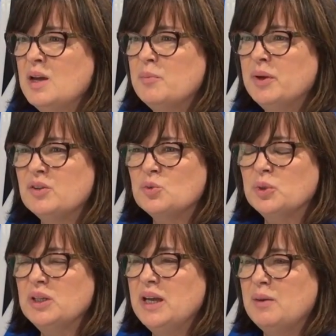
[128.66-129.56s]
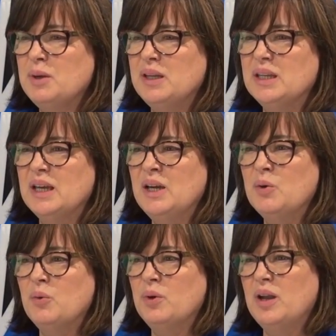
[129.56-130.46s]
But it's really,
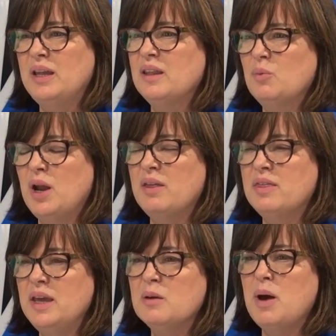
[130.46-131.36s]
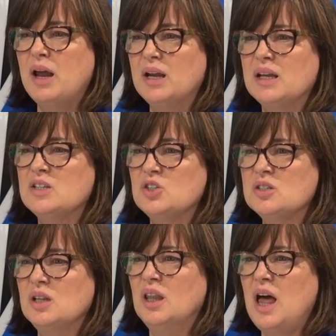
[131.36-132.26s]
when I think about it, it's
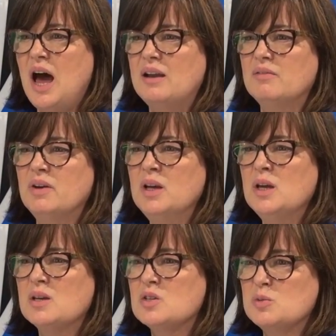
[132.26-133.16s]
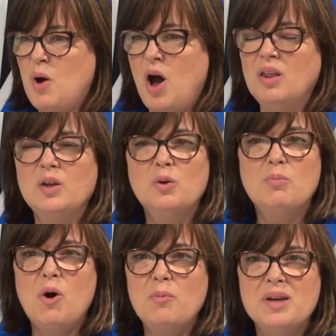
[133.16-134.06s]
just a lot of small little
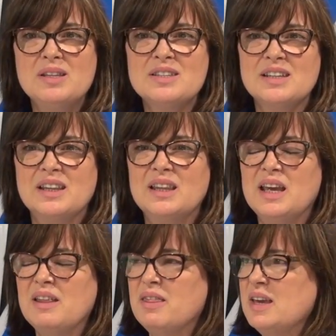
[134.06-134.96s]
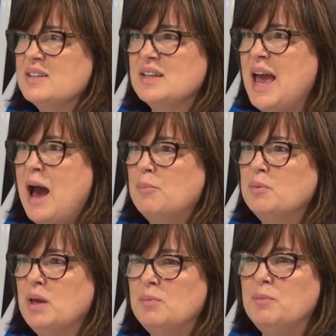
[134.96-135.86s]
moments and things that
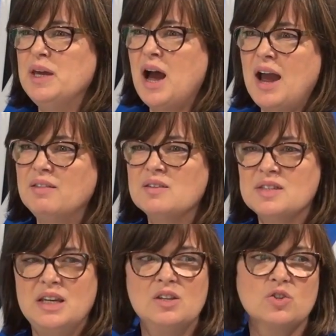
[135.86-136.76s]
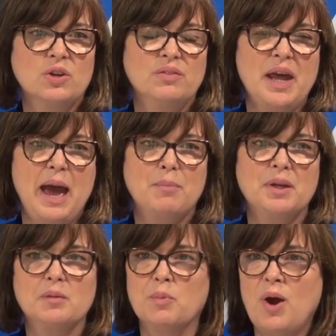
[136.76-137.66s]
happen maybe behind the scenes or even
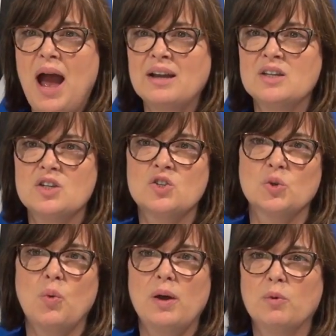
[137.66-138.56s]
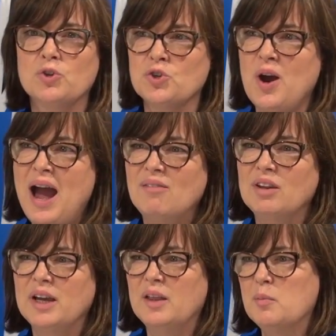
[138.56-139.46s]
happened in practice or while we're
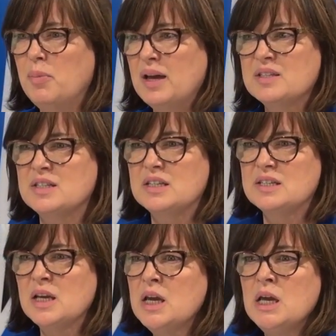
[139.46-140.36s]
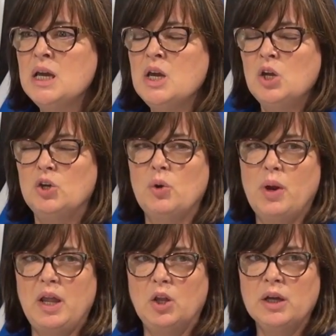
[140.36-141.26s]
traveling on the buses.
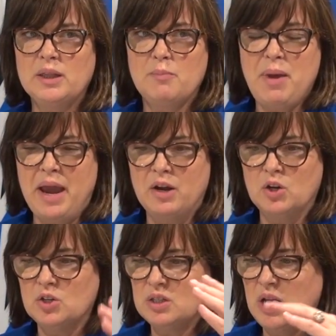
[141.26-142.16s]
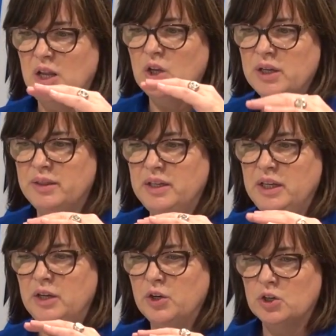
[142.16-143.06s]
When I look at the banners and I look at the
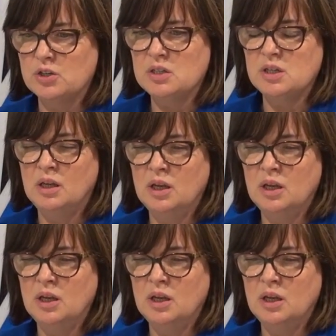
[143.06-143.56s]
years